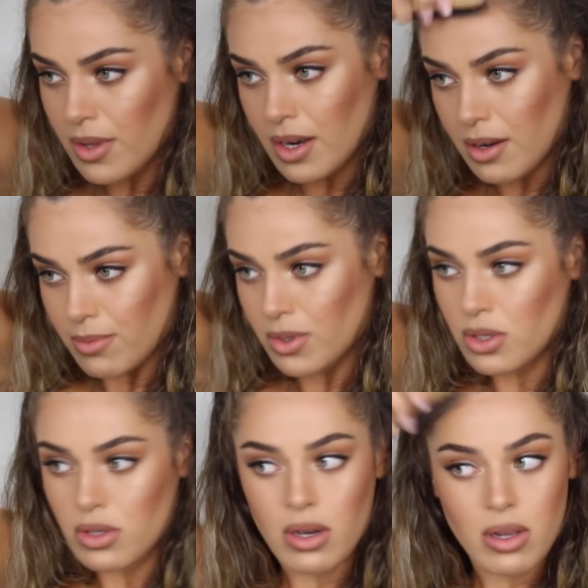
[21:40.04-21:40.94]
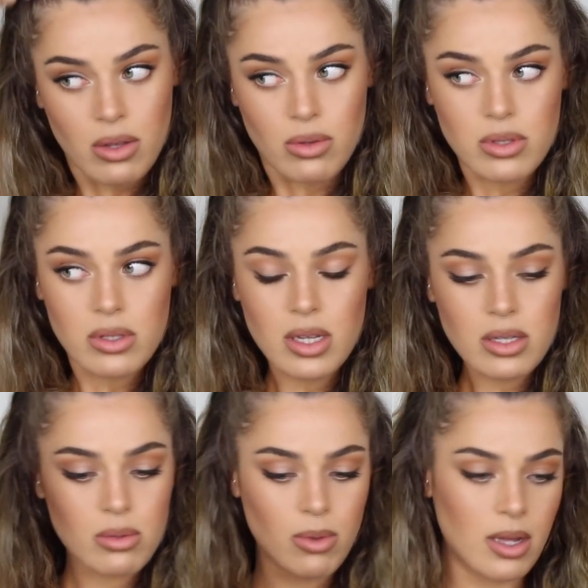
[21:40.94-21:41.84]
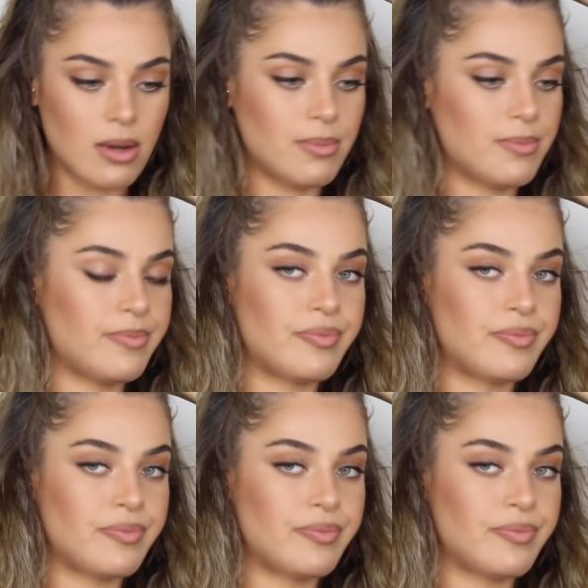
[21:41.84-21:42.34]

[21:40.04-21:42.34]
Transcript: Hmm, I'm just gonna use this one